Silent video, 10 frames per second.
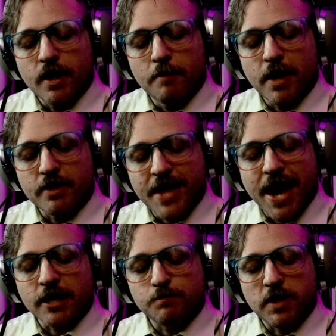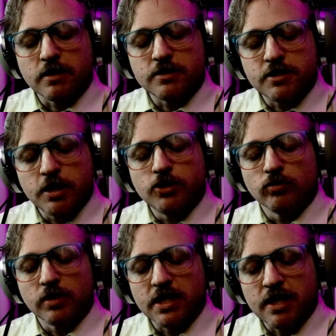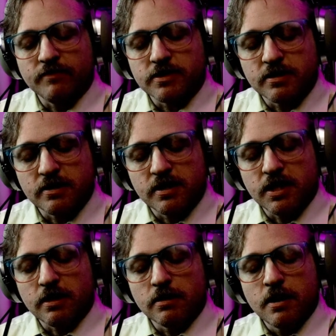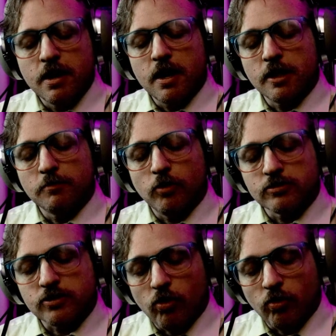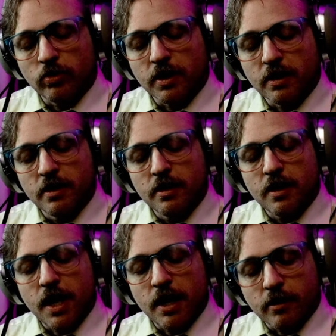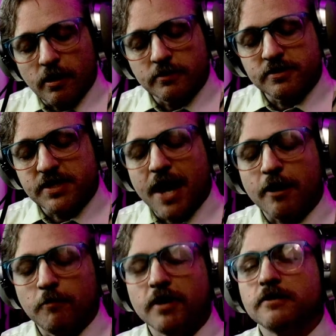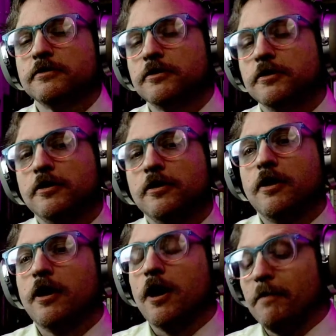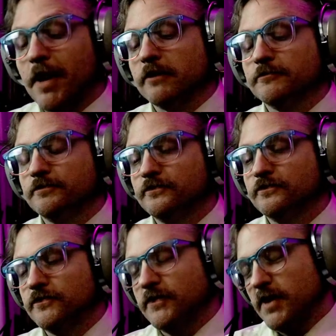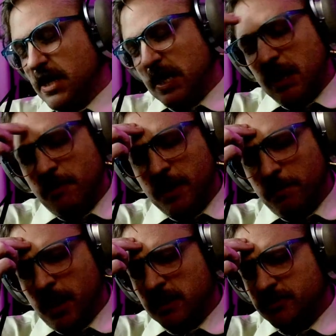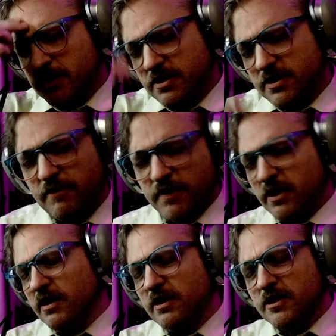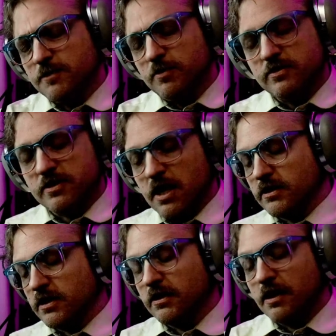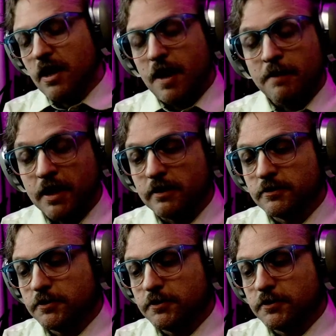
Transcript: and may thanks be continually given to thee in the most holy and august sacrament. Amen. In nomine Patris et Filii Spiritus Sancti. Amen.